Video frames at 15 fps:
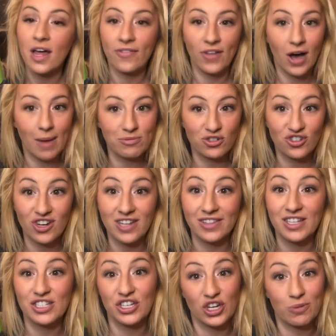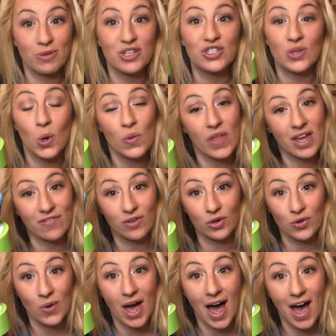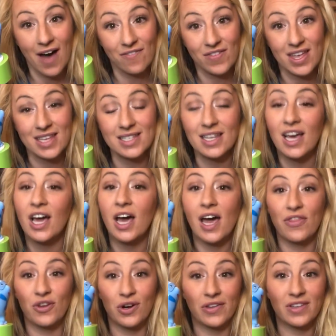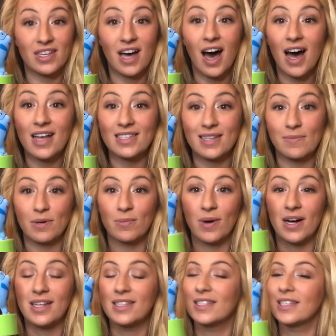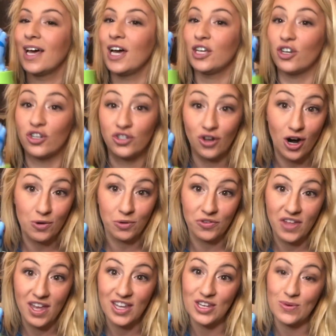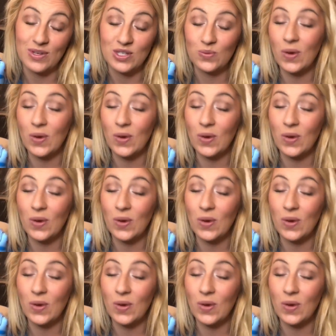The options are endless. You're gonna be so thankful you have this during the hot summer months. Your yard will thank you as